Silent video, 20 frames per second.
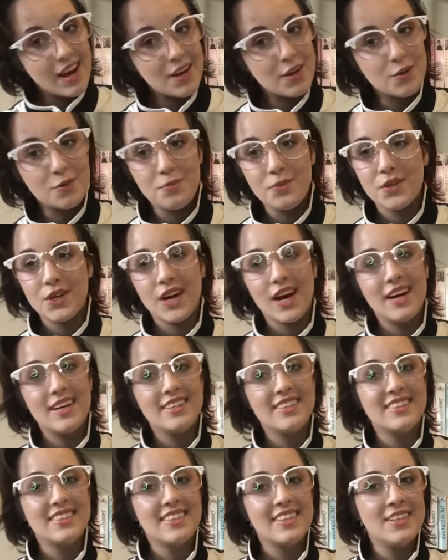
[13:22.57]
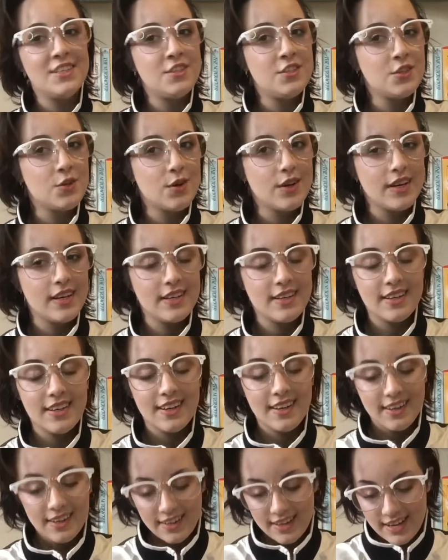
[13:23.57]
I hope you guys enjoyed
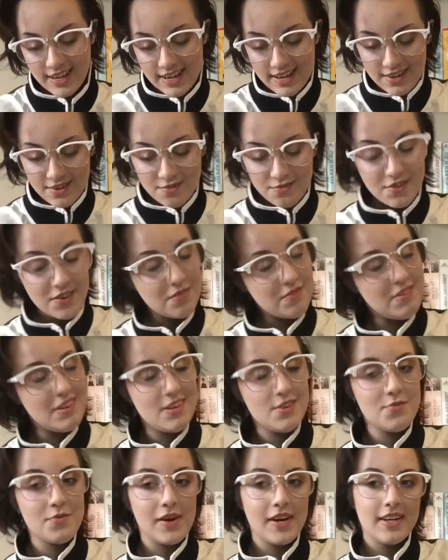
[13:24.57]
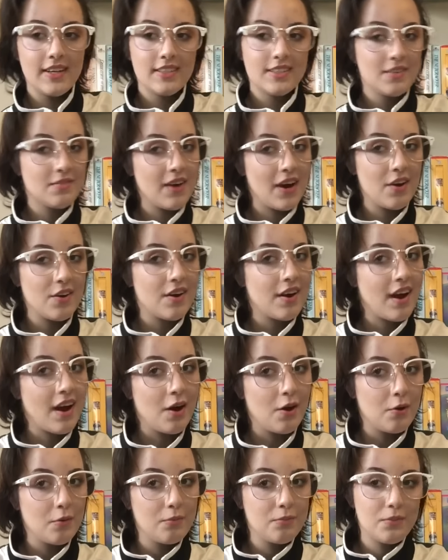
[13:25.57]
15 ways of how to
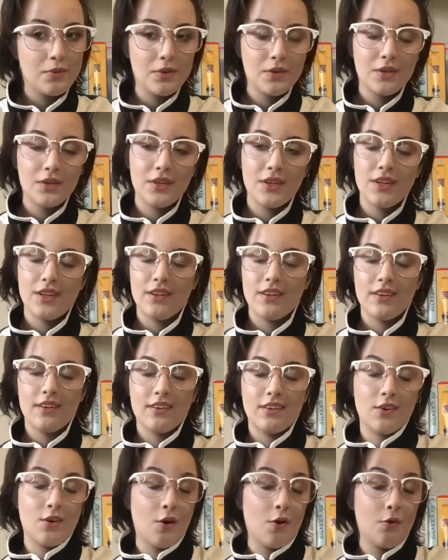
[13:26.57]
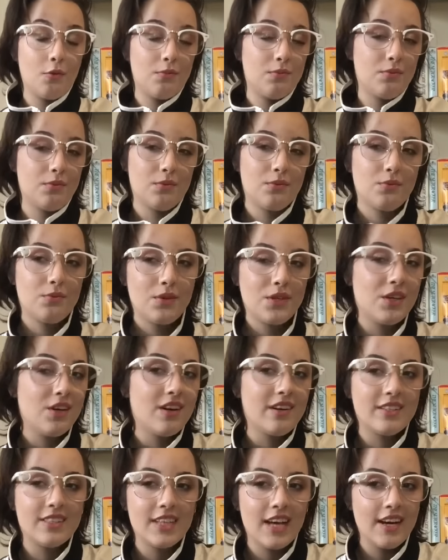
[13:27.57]
help cope with your
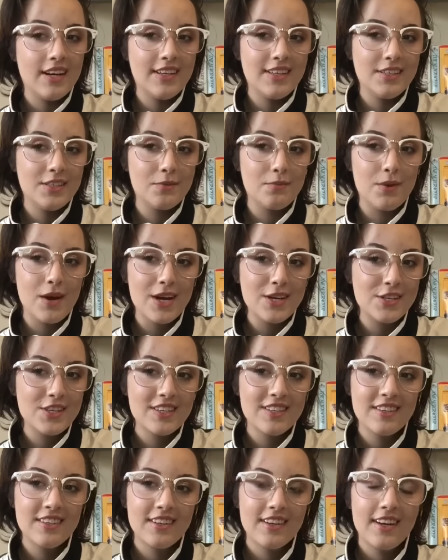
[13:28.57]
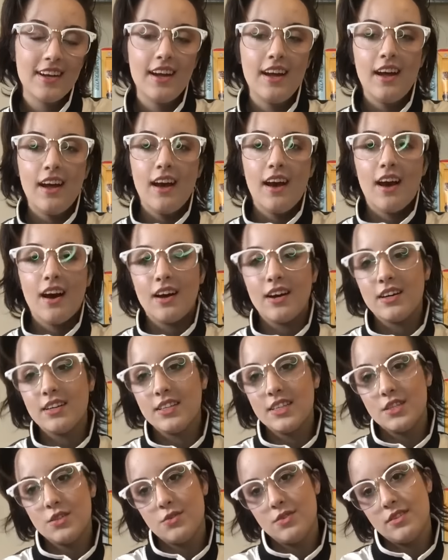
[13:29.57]
anxiety and depression.
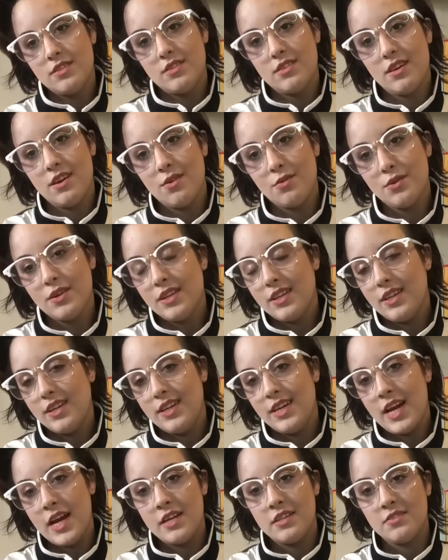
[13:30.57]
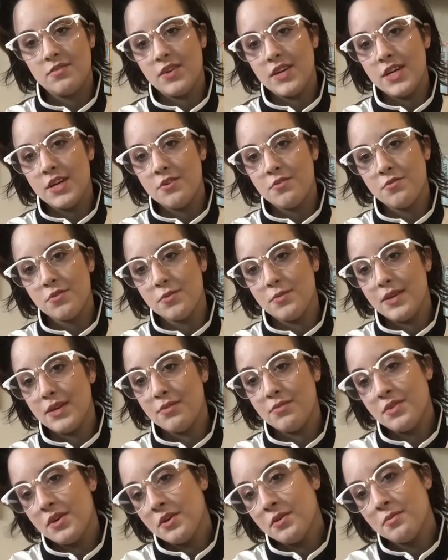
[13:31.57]
This was a really nice video for me to
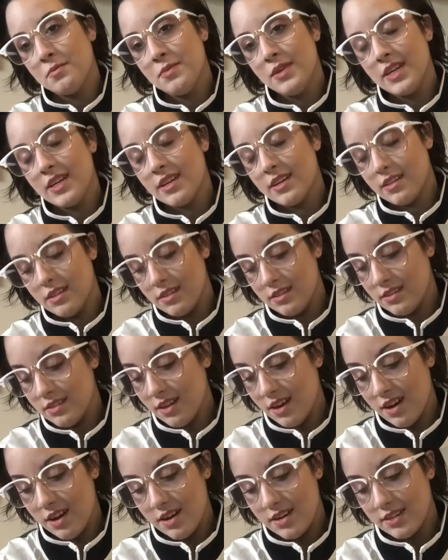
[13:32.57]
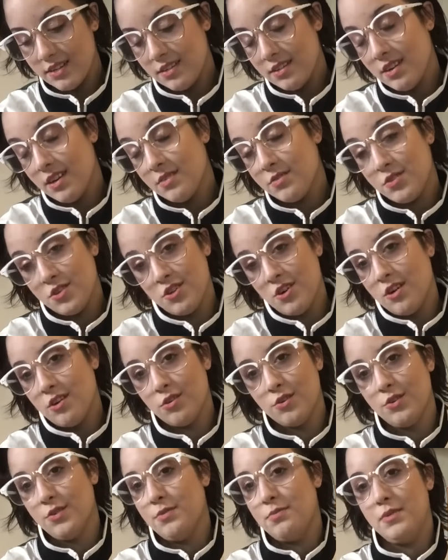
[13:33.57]
film because I have
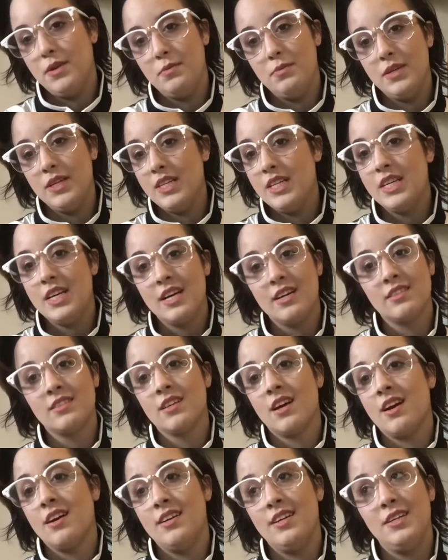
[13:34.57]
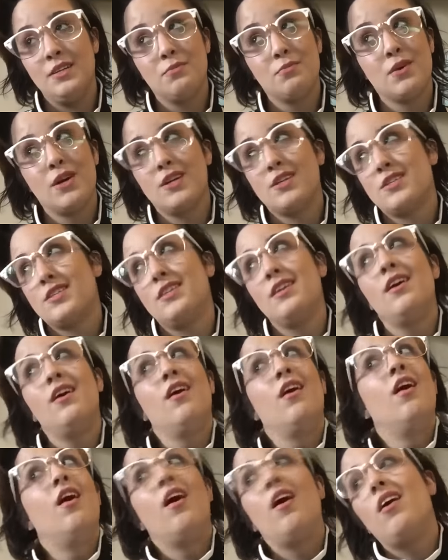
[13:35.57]
struggled with BPD, anxiety, depression,
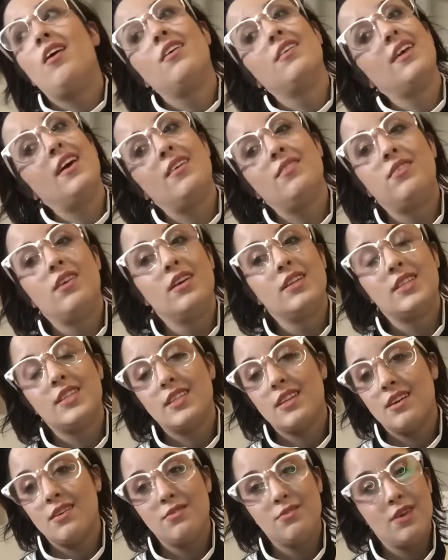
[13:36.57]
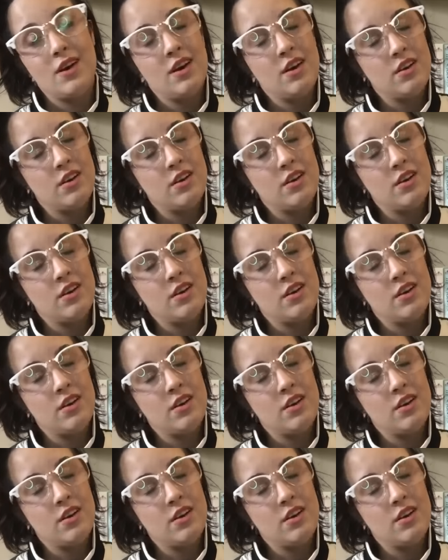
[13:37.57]
all that fun stuff